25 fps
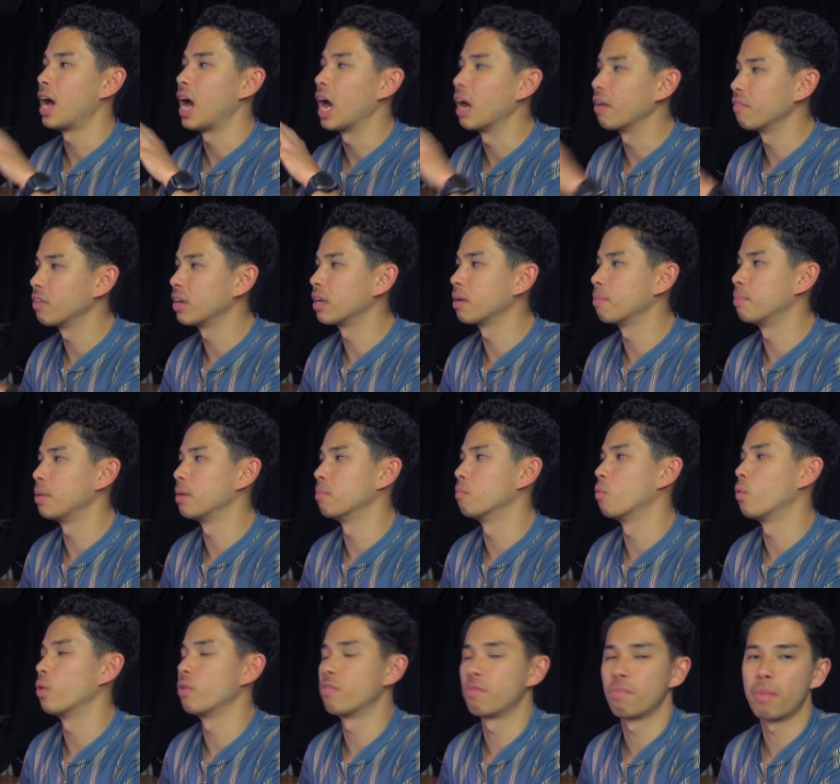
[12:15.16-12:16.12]
having a bit
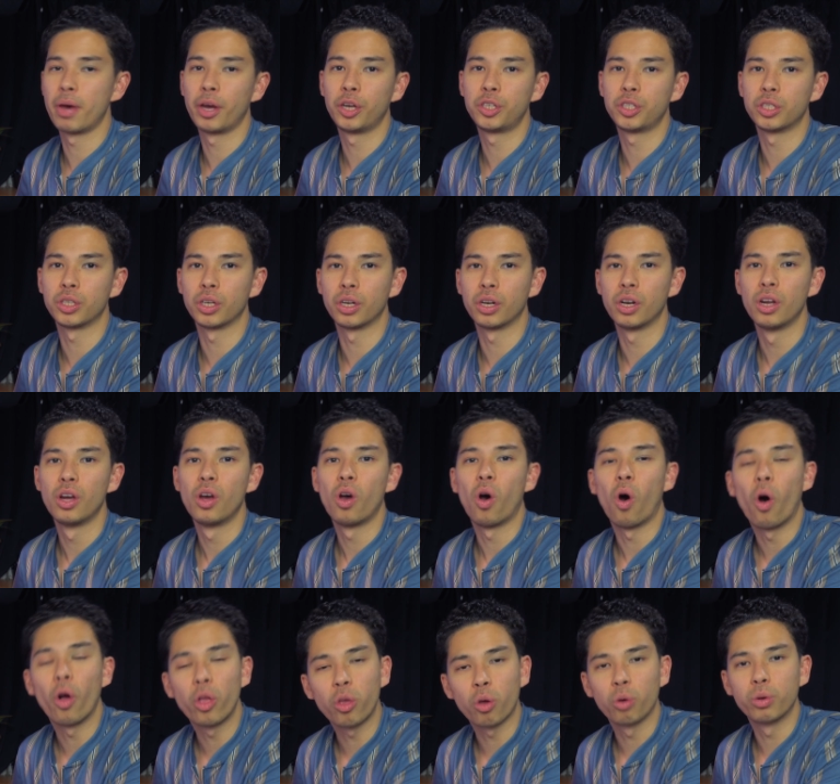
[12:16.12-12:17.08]
more information
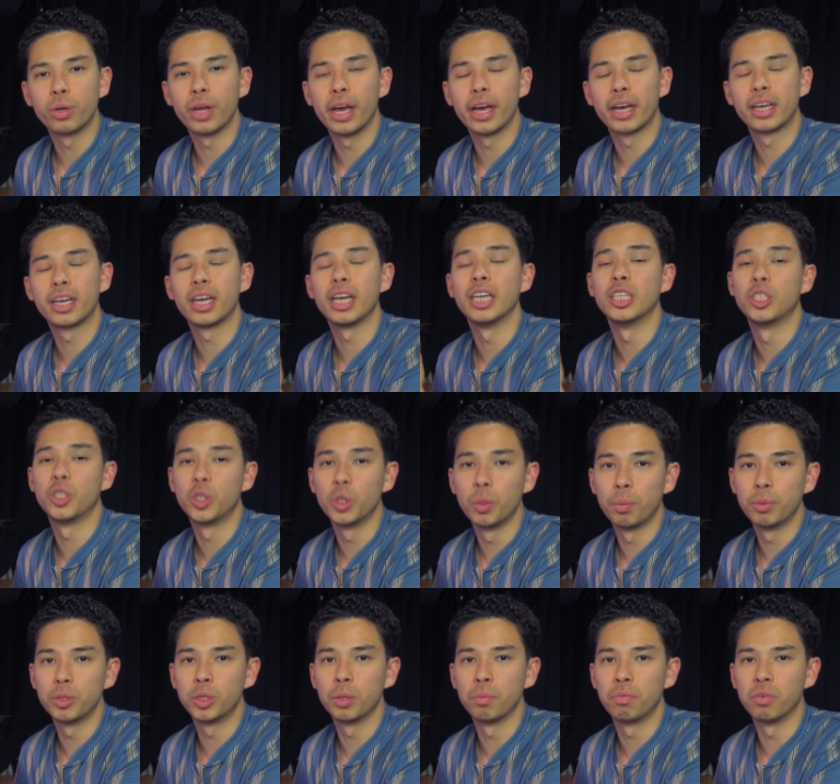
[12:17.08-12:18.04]
on your deck is
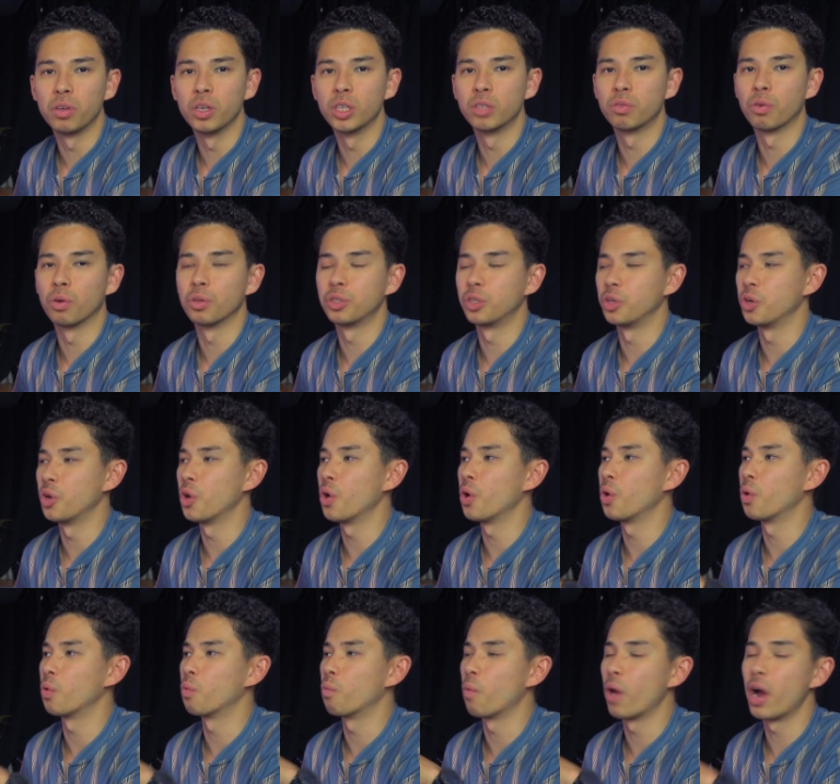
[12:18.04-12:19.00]
super, super useful to
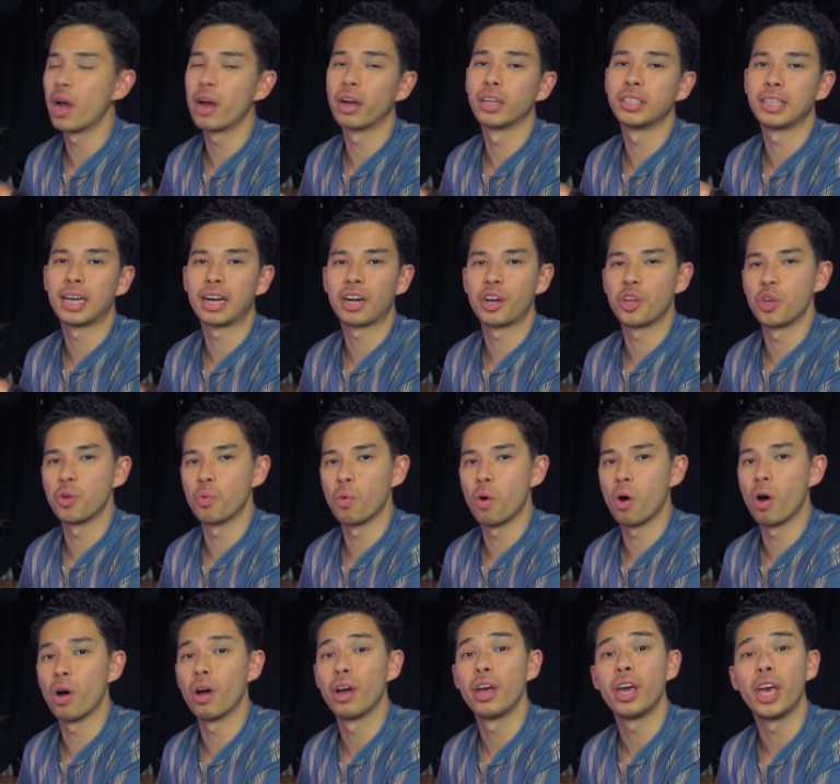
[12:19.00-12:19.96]
know where exactly you
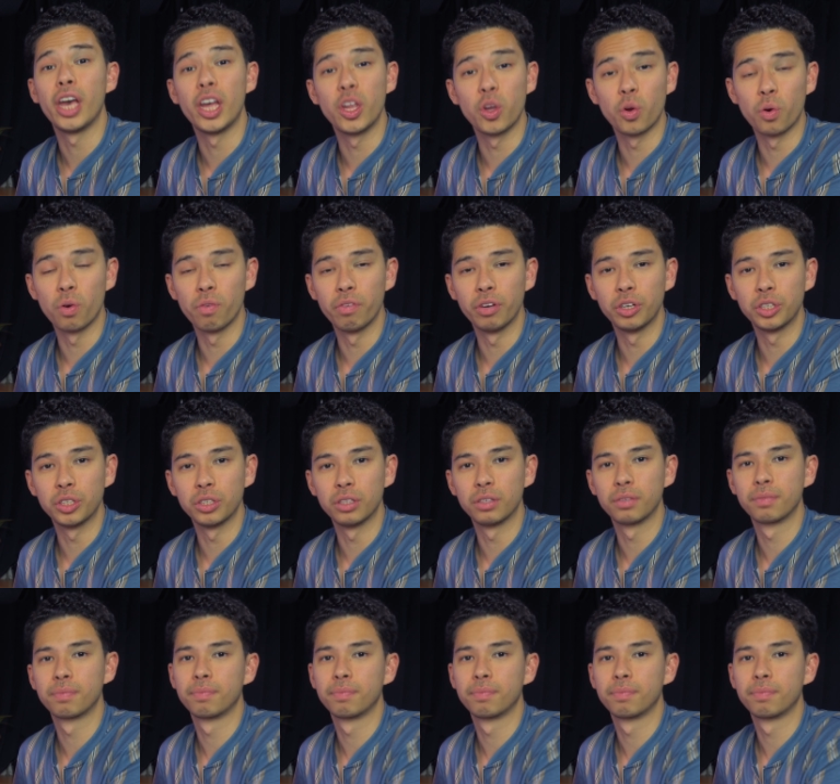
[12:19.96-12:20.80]
are in your revision.